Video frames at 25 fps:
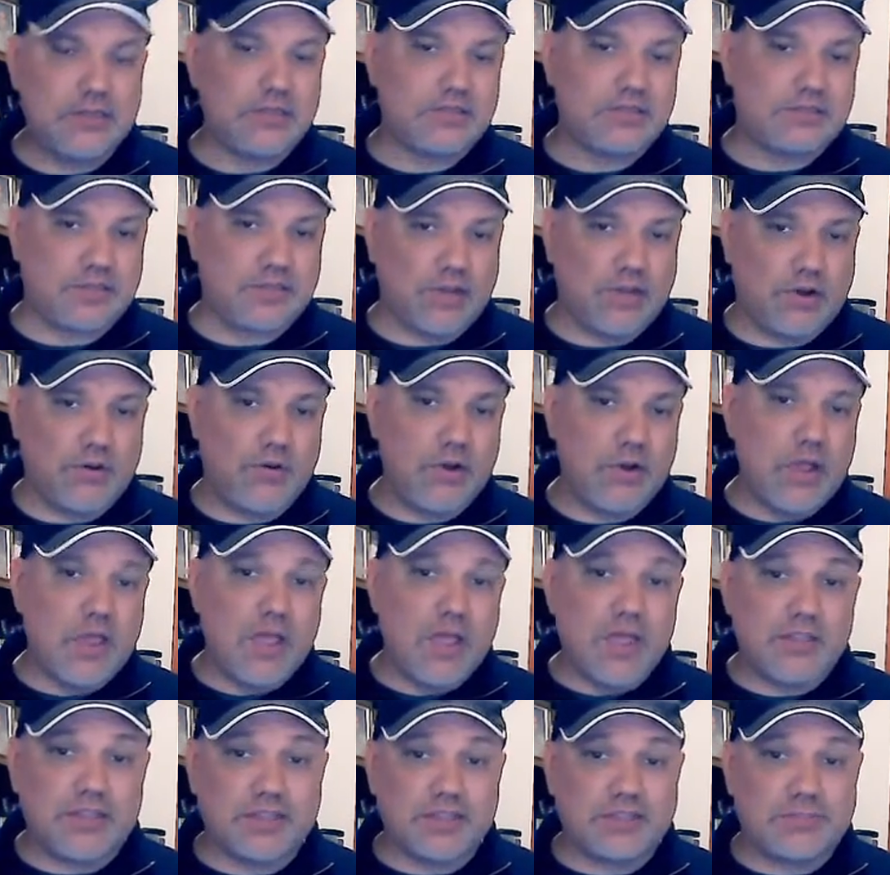So
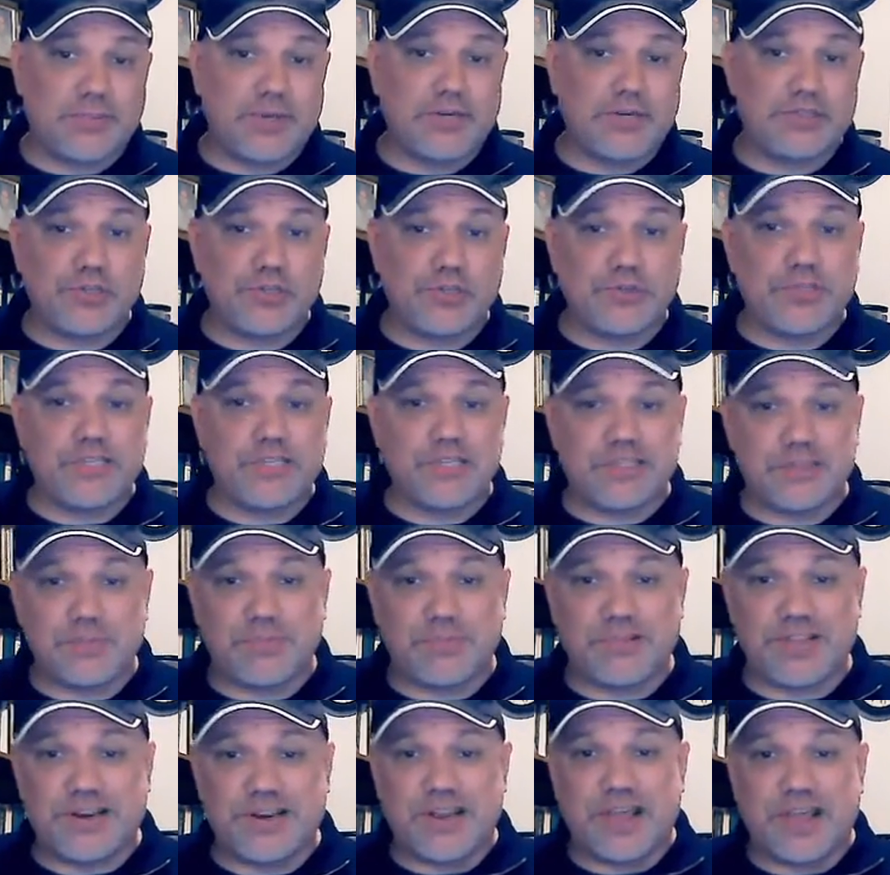the spiritual
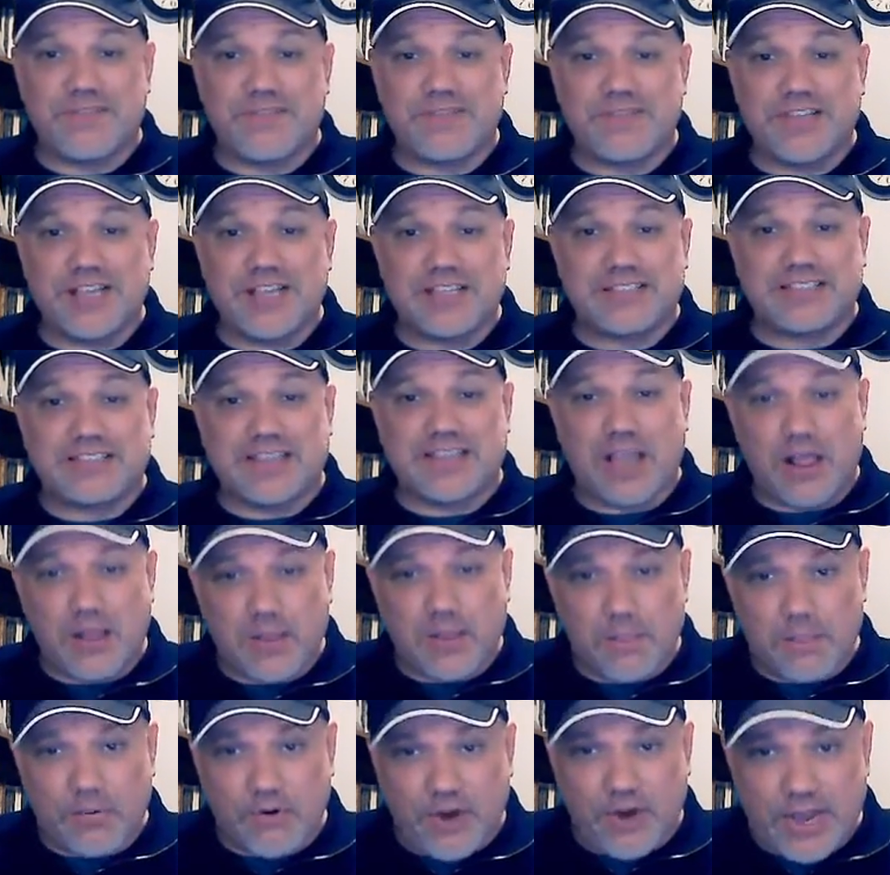discipline of
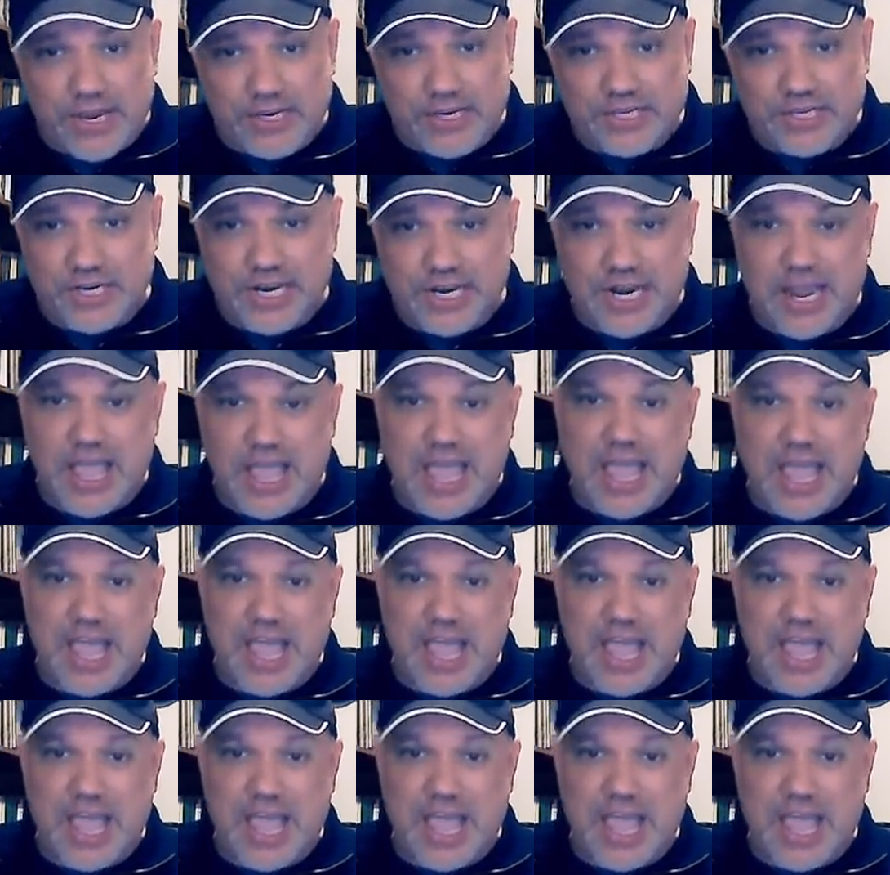celebration